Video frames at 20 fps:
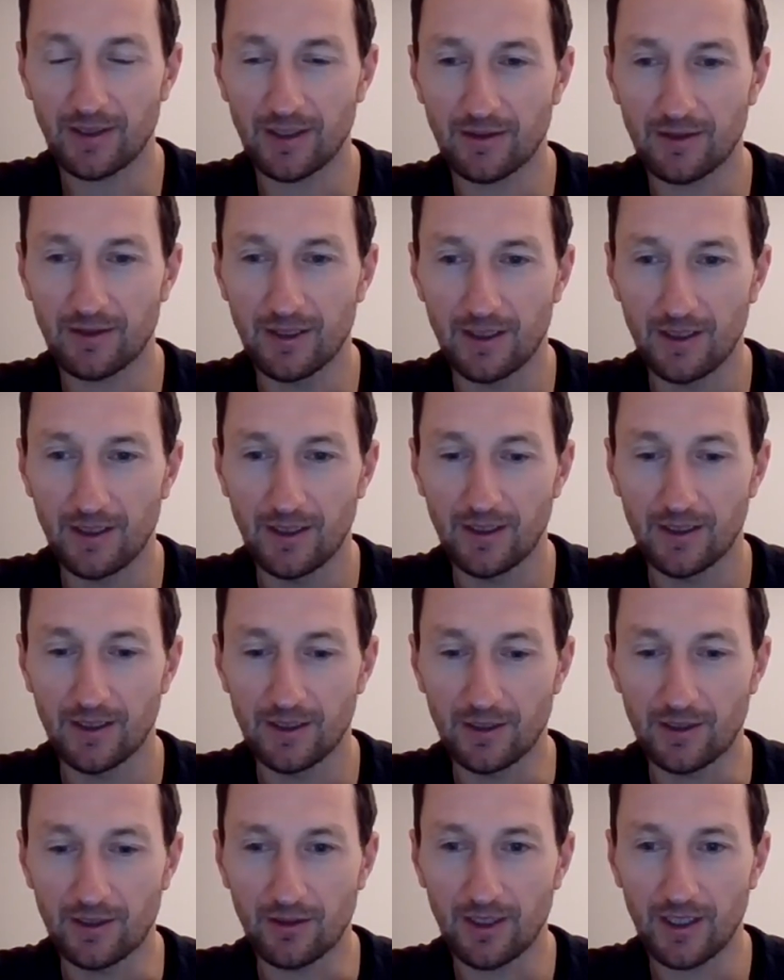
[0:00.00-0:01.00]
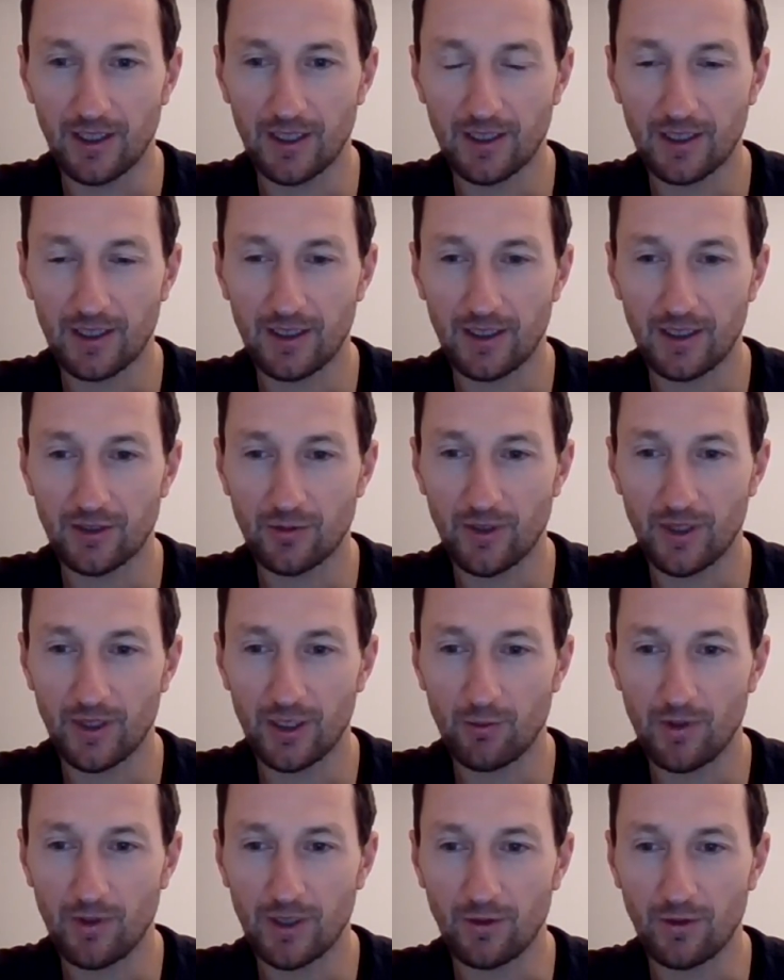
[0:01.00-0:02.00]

And good luck to anyone.